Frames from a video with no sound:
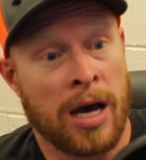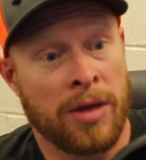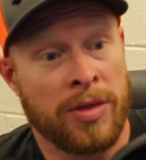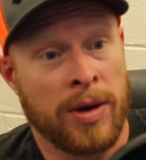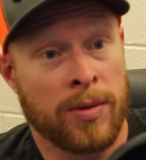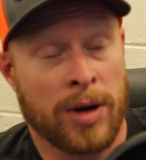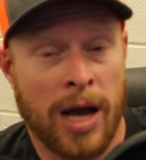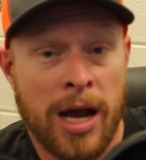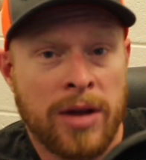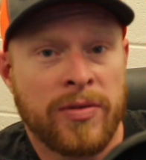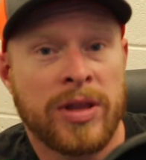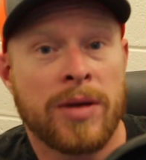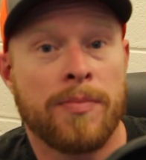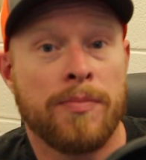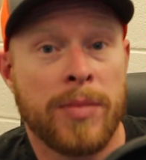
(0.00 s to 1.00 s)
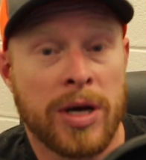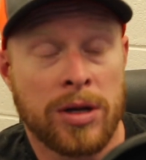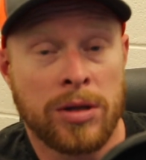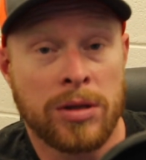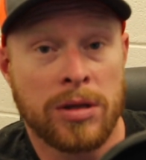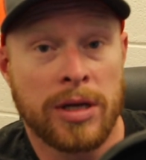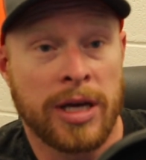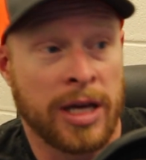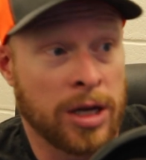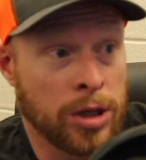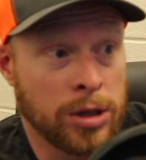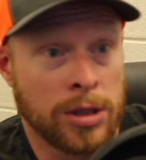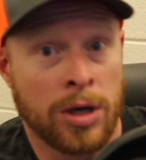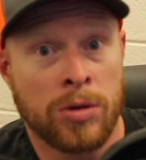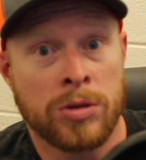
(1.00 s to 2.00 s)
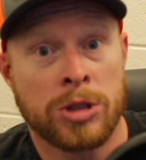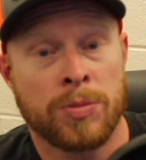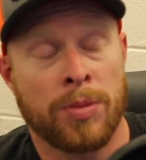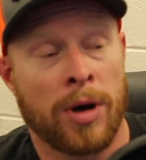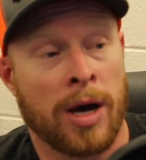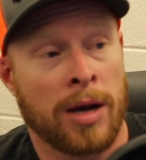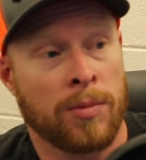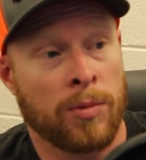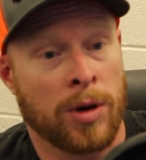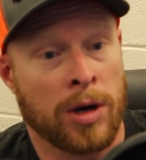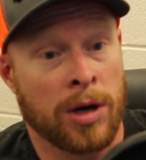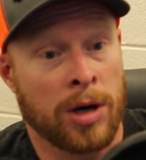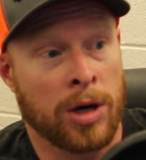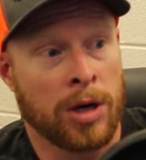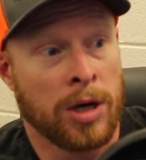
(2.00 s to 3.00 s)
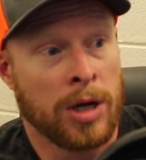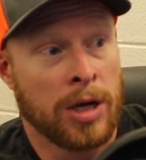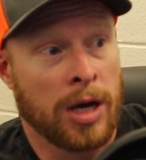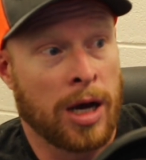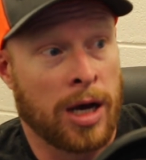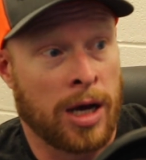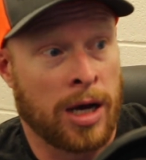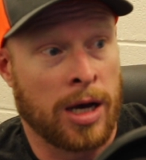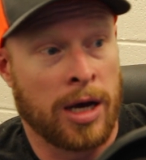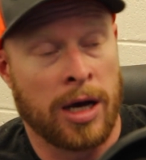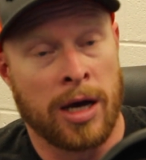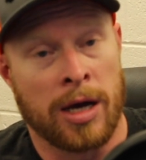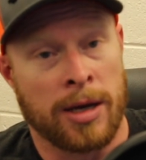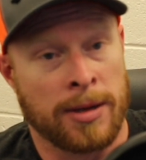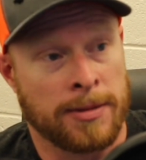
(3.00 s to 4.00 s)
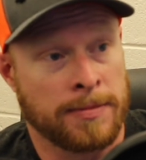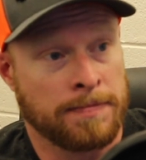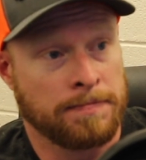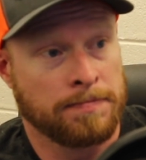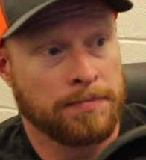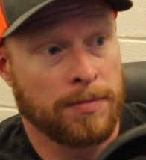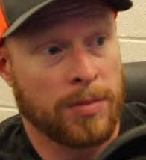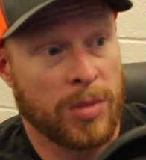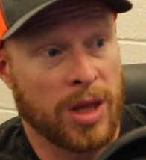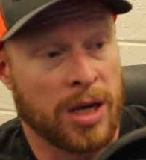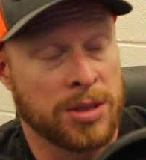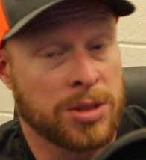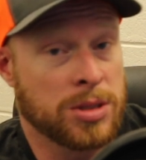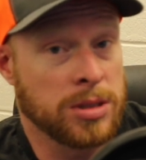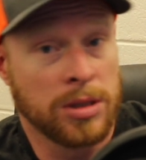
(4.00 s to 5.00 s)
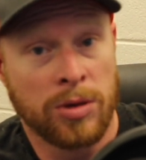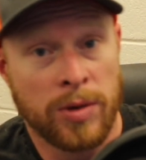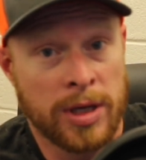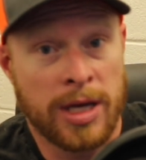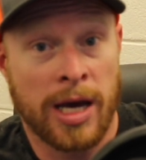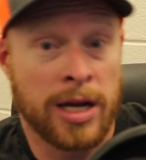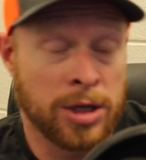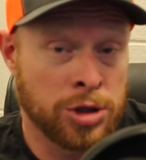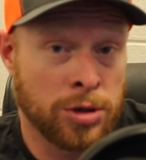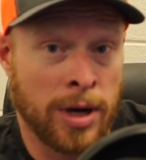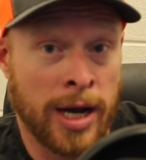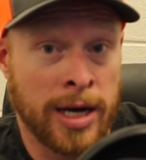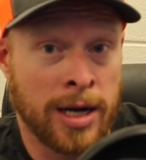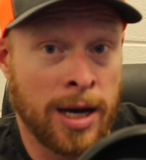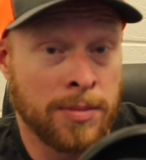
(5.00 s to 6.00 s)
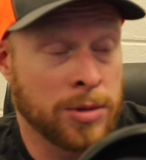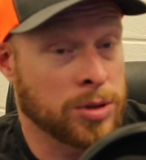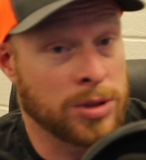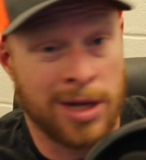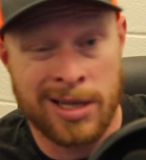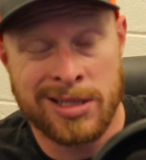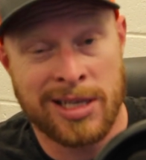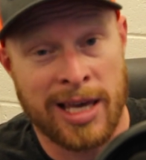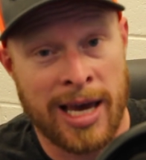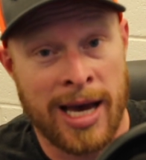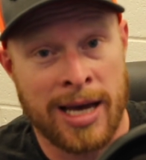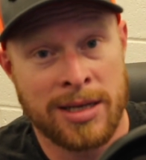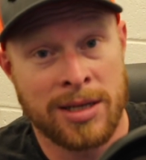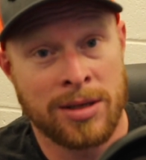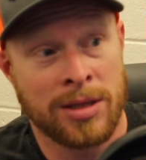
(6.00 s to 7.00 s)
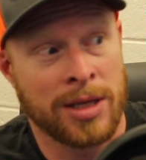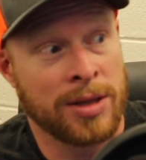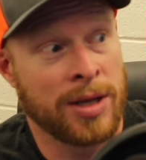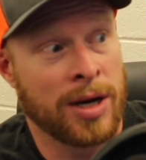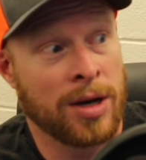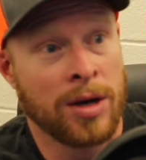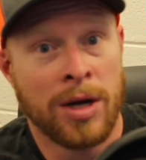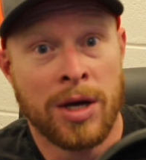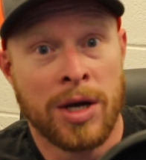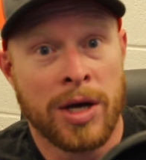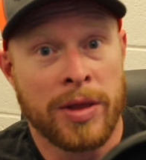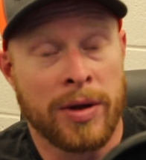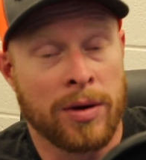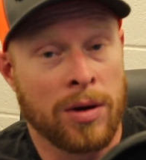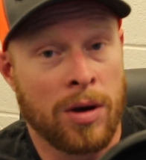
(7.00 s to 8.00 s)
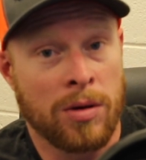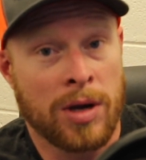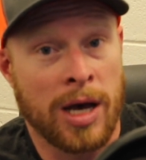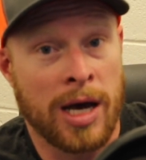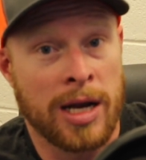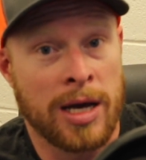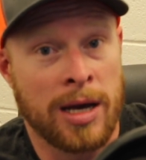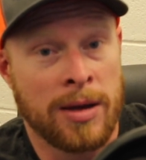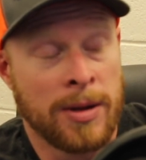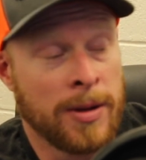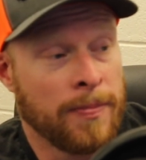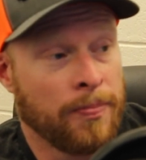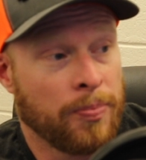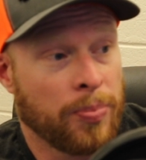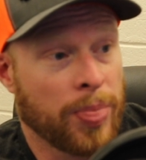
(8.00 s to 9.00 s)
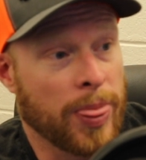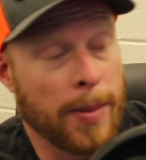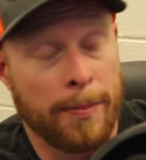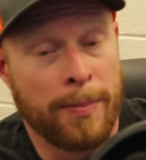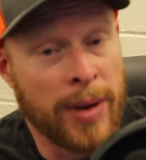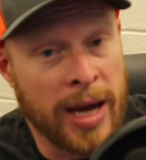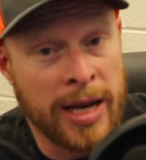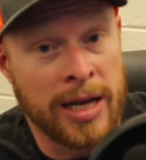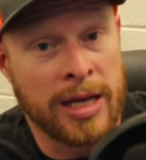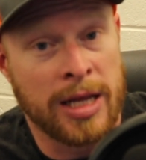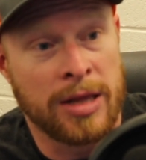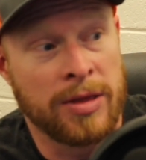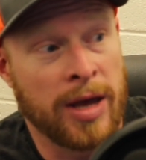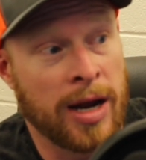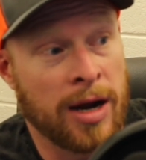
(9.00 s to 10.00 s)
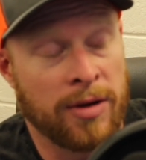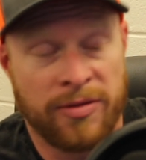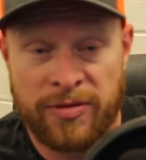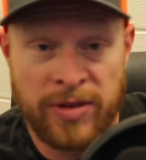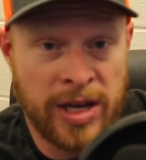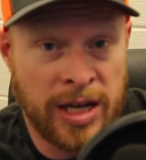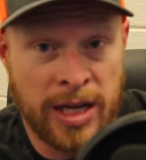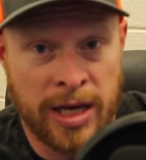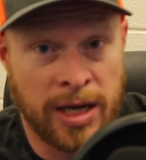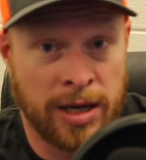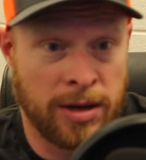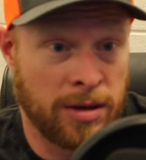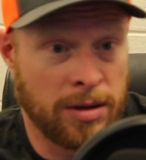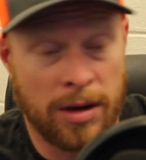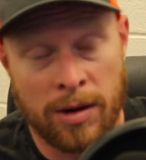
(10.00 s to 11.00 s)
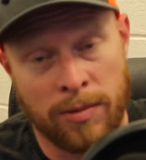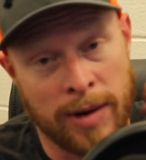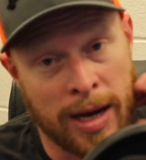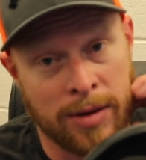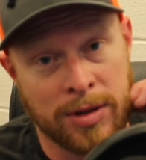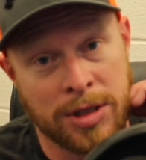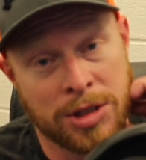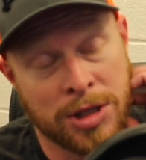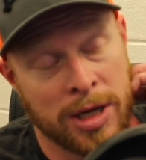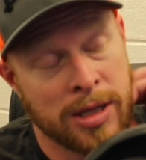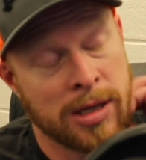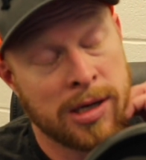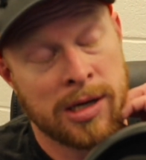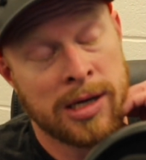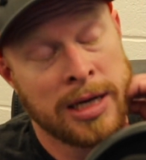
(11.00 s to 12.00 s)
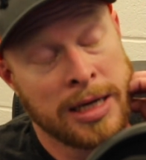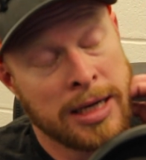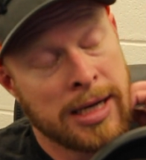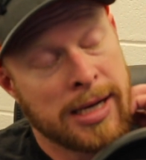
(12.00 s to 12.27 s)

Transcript: They were kind of in the middle in a low spot where a slough had kind of dried up. There's lots of cattail in there. They're all kind of bedded in there, feeding around each other.